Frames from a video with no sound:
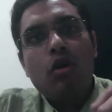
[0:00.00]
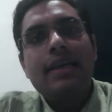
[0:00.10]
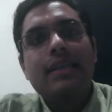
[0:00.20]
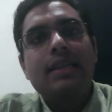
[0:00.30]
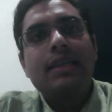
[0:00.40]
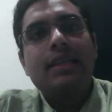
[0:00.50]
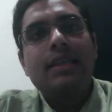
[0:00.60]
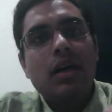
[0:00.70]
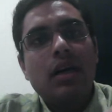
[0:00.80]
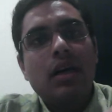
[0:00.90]
created
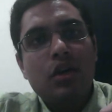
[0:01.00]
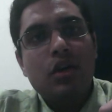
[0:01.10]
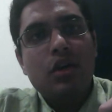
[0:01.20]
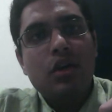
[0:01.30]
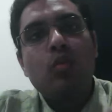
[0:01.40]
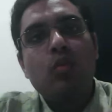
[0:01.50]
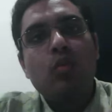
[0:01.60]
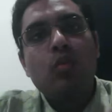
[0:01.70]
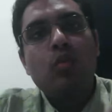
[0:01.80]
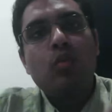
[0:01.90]
two
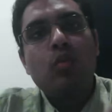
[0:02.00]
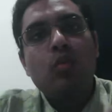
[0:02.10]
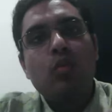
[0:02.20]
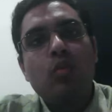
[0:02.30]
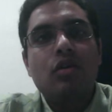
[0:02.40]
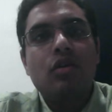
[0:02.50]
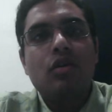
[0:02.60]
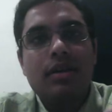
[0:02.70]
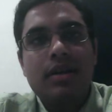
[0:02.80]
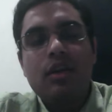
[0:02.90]
ways in which it could
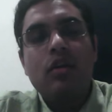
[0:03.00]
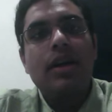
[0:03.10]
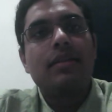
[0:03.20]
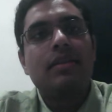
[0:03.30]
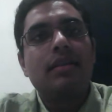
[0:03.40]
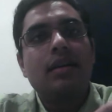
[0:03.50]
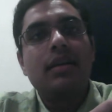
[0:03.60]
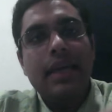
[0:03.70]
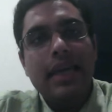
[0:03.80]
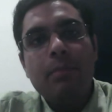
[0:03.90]
regulate
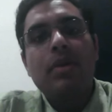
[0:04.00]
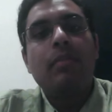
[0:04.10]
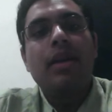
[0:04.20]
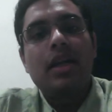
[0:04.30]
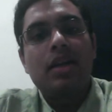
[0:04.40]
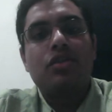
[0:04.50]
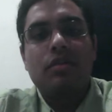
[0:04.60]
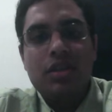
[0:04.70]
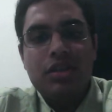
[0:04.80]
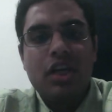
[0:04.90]
the implementation
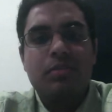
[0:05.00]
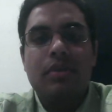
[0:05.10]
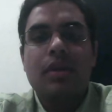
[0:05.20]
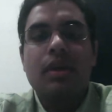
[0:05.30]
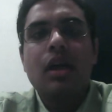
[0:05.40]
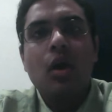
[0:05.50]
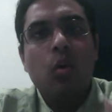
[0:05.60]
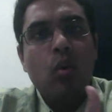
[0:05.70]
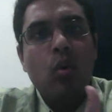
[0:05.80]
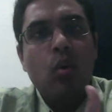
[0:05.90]
of the judgment.
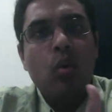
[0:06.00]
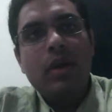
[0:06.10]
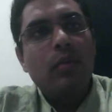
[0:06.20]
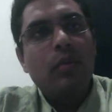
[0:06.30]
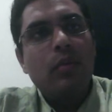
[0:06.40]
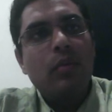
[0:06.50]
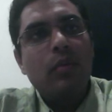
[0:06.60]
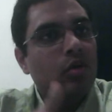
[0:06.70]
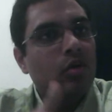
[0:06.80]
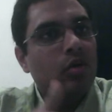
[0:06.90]
One would be where it
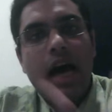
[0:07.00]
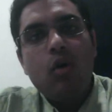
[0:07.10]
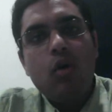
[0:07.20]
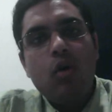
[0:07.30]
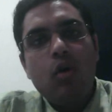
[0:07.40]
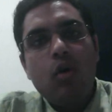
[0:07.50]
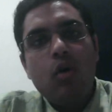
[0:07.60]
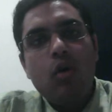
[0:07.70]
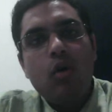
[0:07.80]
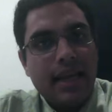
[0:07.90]
would give an outright
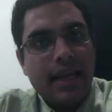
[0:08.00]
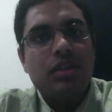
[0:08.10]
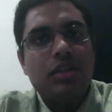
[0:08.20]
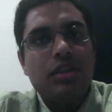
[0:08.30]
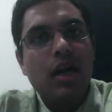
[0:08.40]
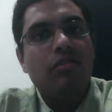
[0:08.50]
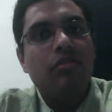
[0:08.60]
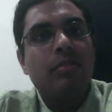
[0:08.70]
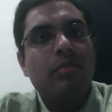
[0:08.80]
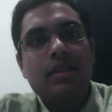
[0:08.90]
direction to the
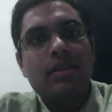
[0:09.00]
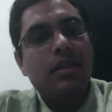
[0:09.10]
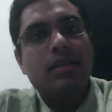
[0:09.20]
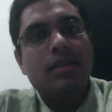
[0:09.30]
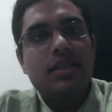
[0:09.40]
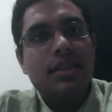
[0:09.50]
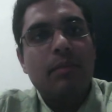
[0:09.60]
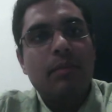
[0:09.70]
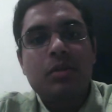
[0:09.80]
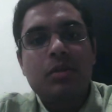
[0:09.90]
government that certain
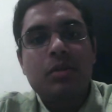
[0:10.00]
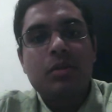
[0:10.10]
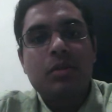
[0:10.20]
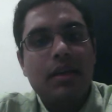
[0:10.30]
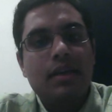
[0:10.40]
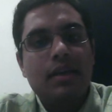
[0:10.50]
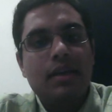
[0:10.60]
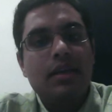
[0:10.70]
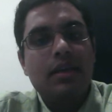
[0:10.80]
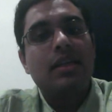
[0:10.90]
steps must be taken in
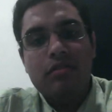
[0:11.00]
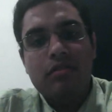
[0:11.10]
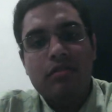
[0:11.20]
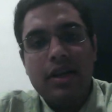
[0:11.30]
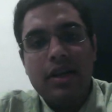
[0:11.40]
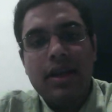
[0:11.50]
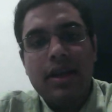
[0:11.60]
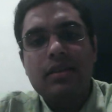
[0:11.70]
respect of a right.